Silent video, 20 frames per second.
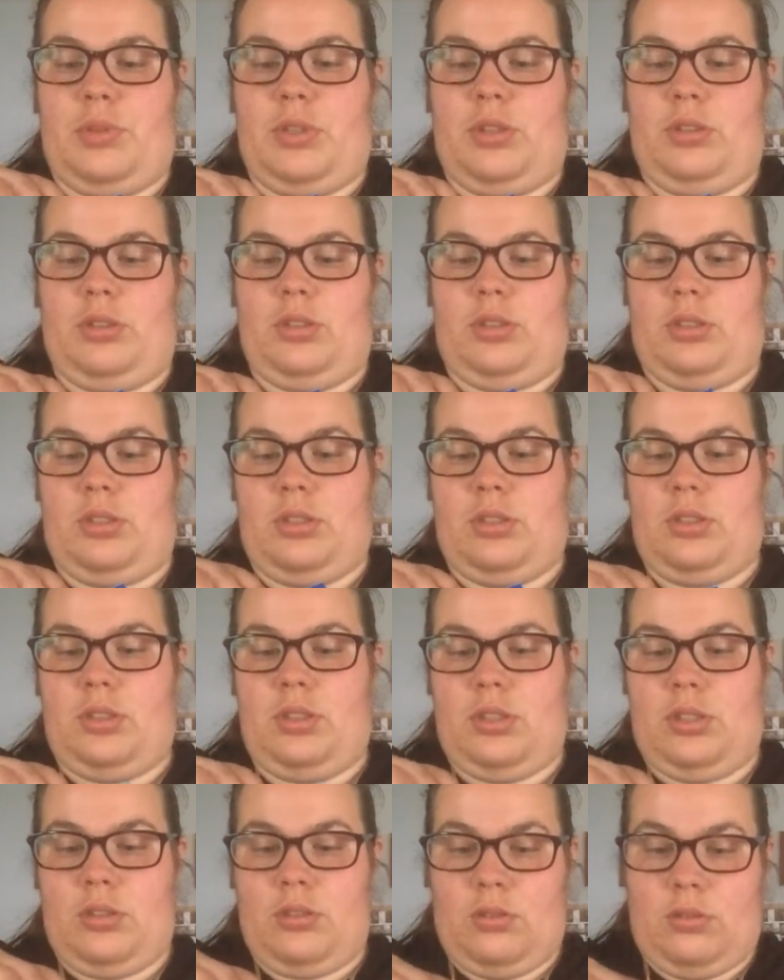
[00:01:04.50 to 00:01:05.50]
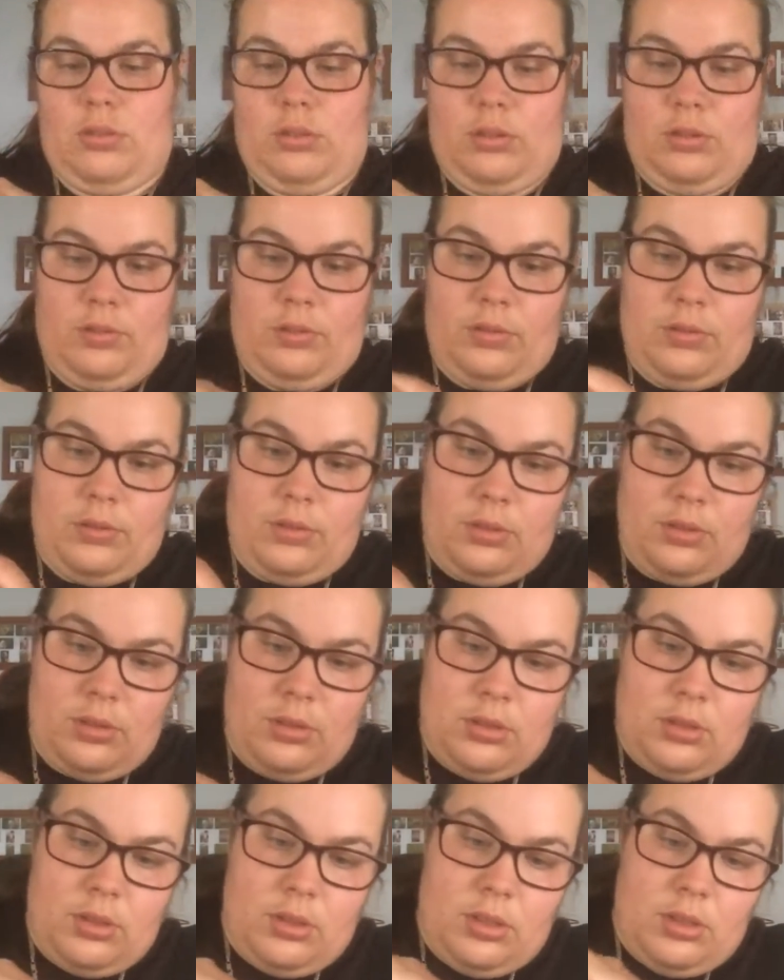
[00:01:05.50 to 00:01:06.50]
peel the sticker off.
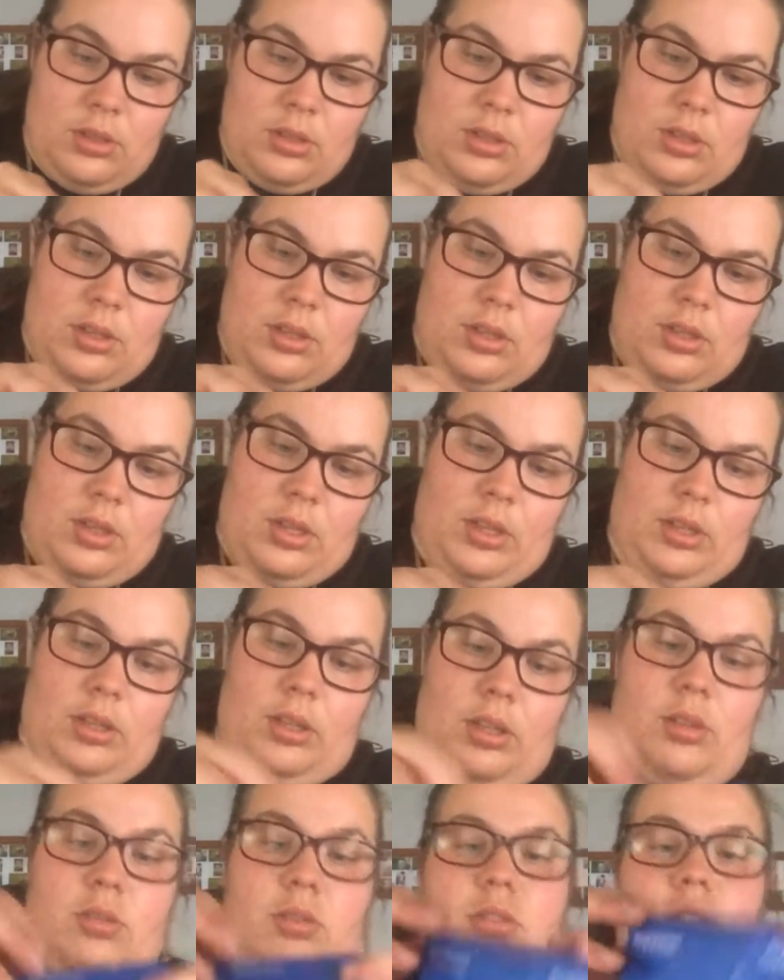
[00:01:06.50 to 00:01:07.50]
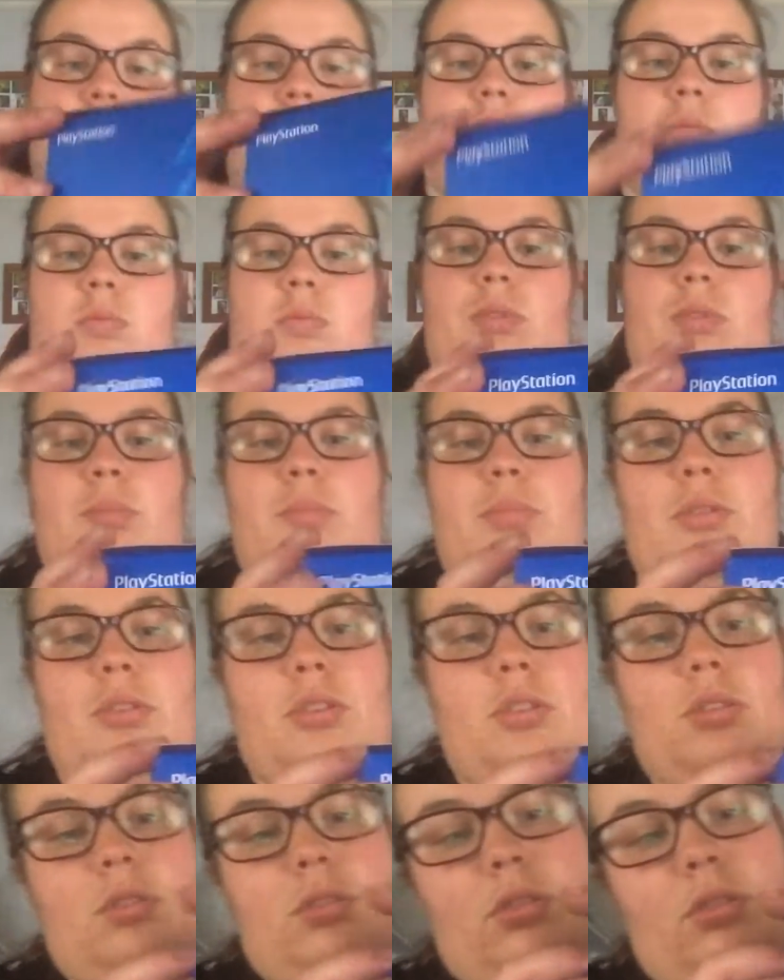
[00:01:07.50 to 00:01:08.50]
And I could just rip
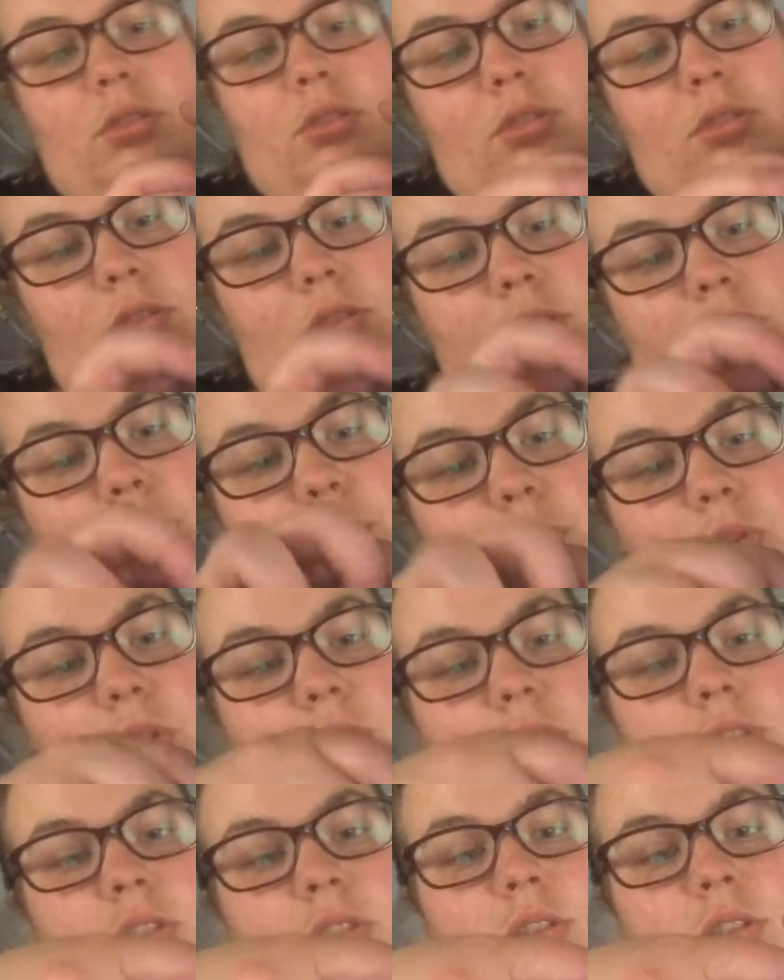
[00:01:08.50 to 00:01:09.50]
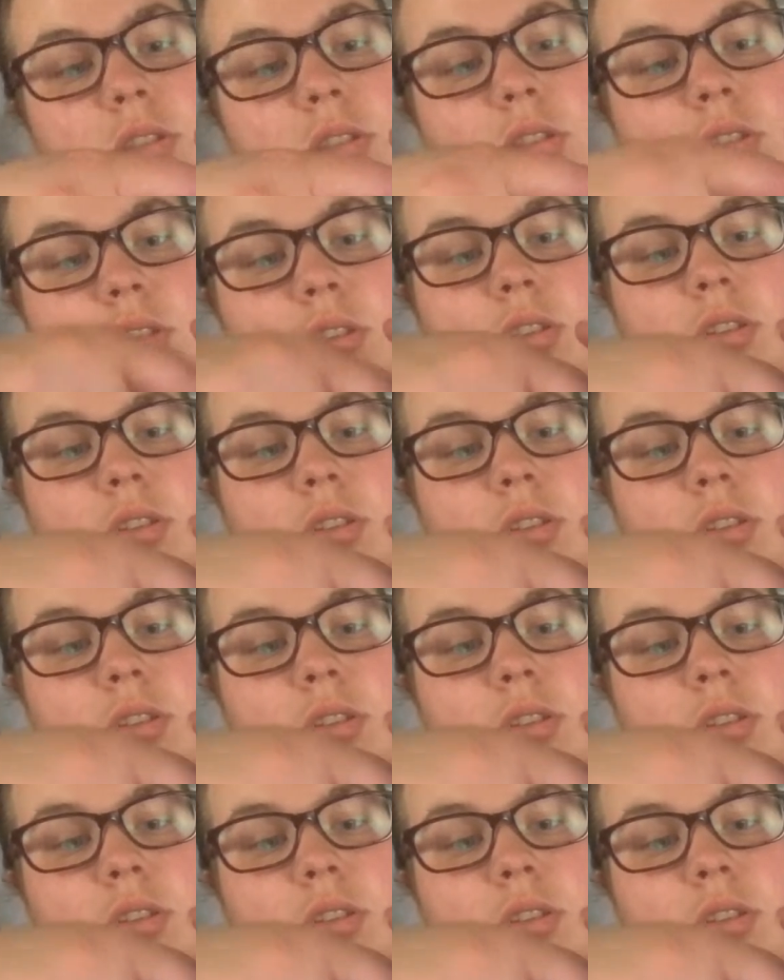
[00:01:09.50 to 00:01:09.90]
it, the box.